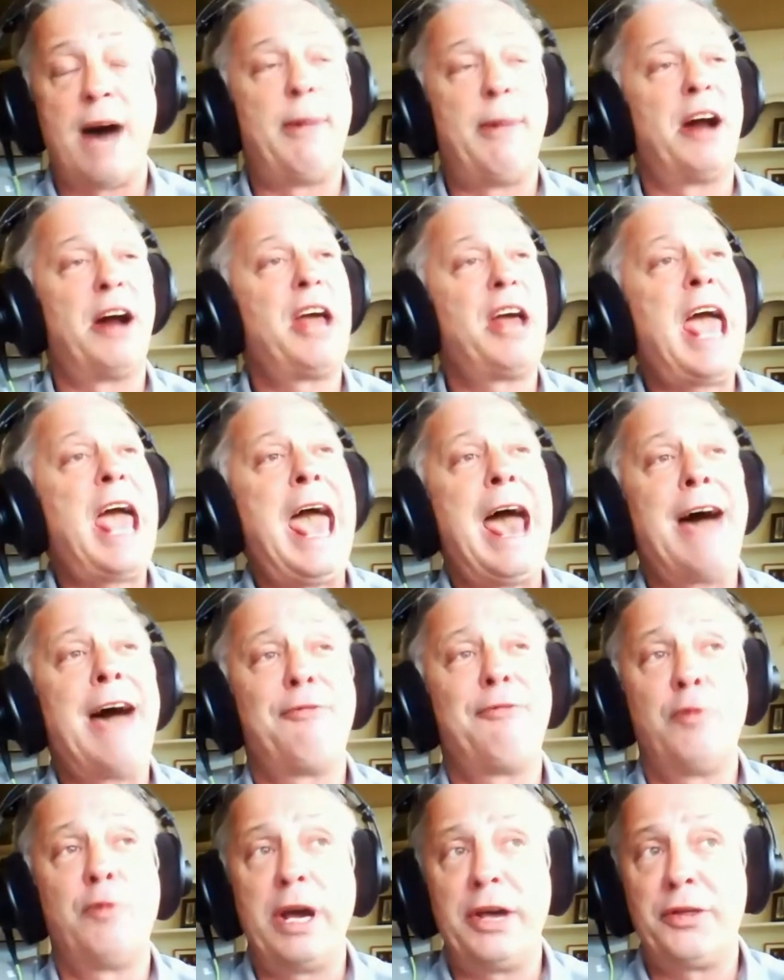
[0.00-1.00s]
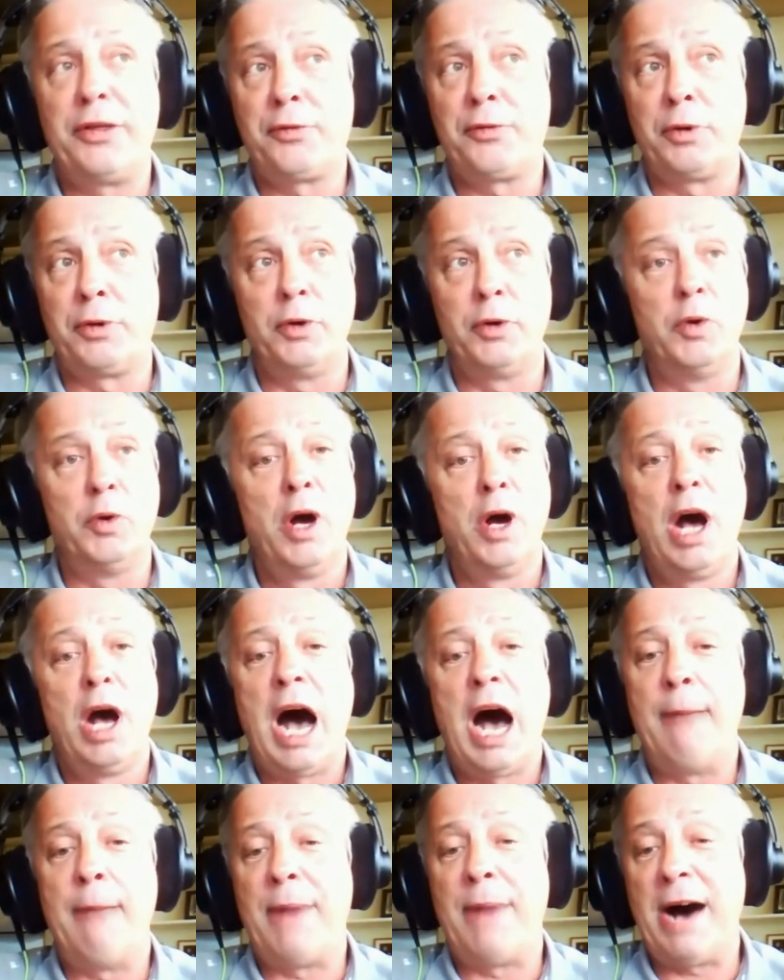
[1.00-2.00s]
about halfway through
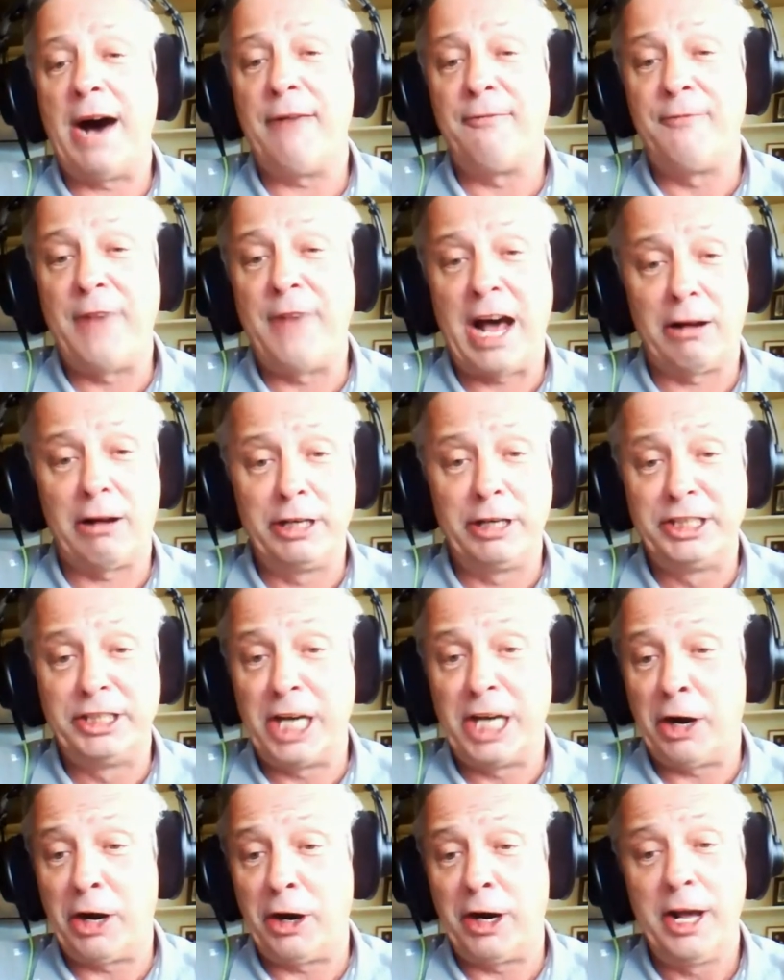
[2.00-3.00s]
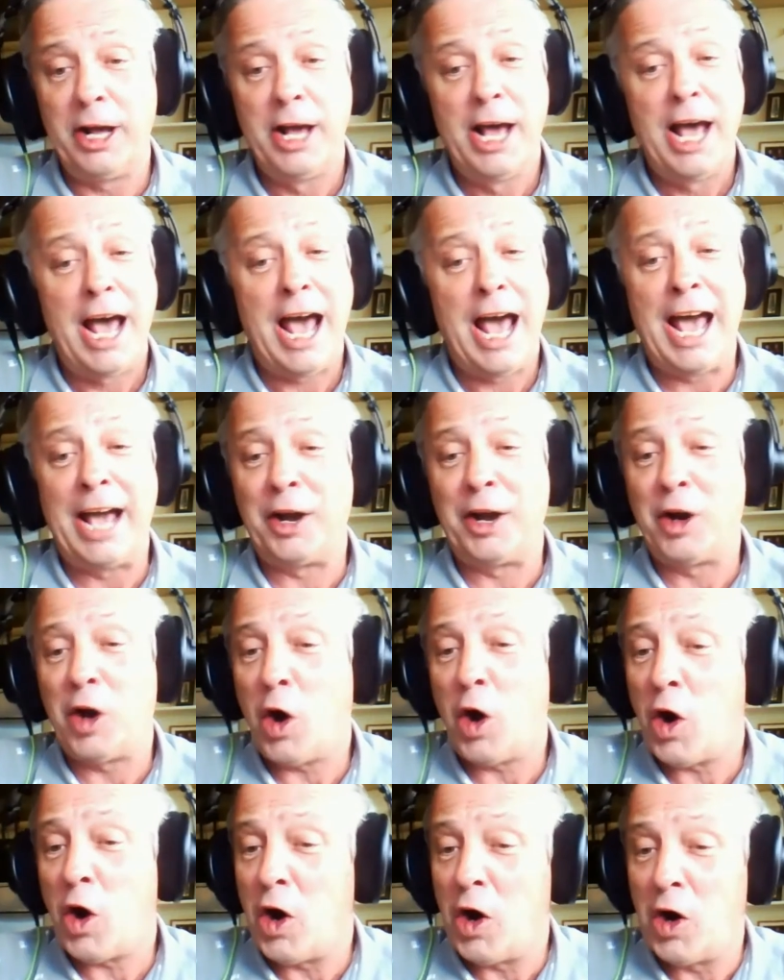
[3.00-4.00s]
about Valerie Jarrett and
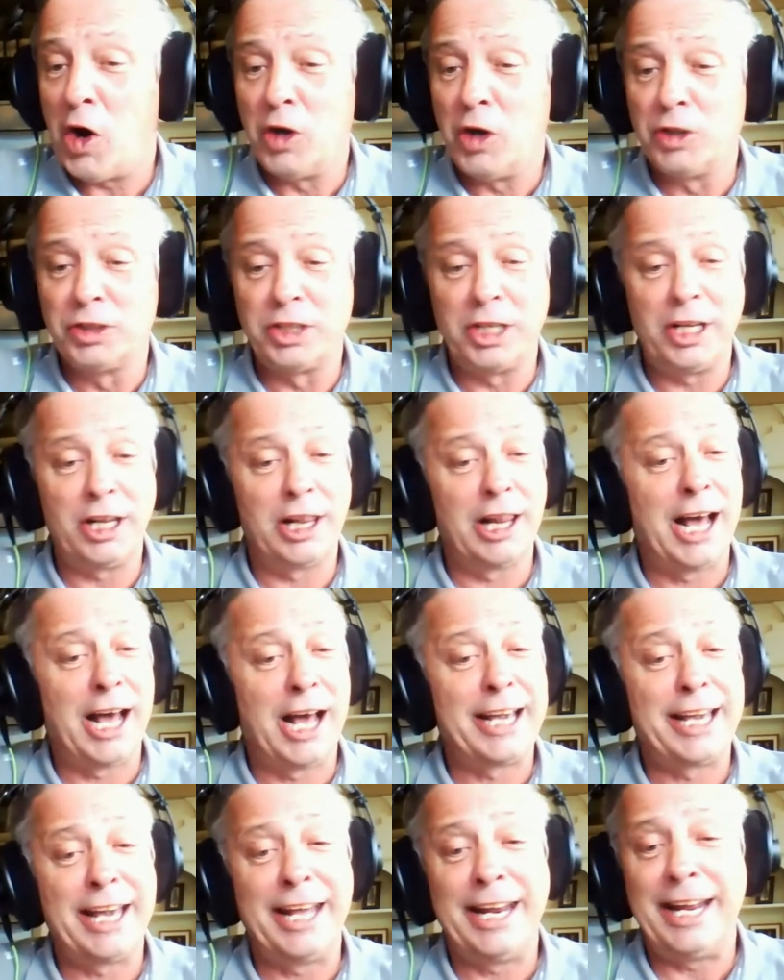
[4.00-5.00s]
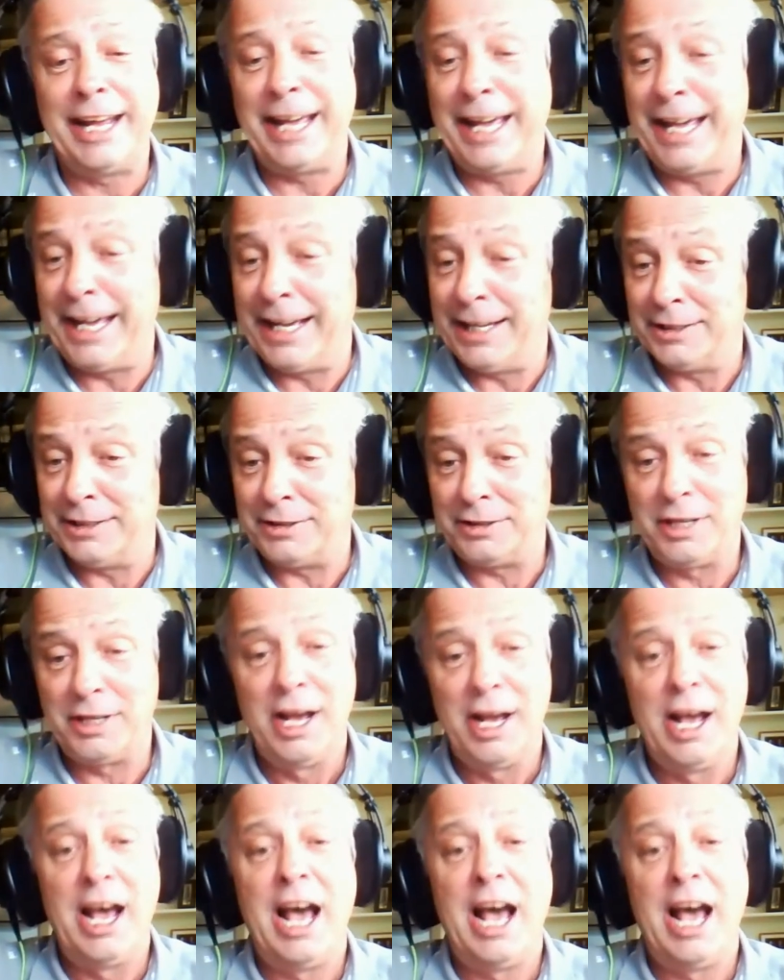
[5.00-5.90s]
calls it like it is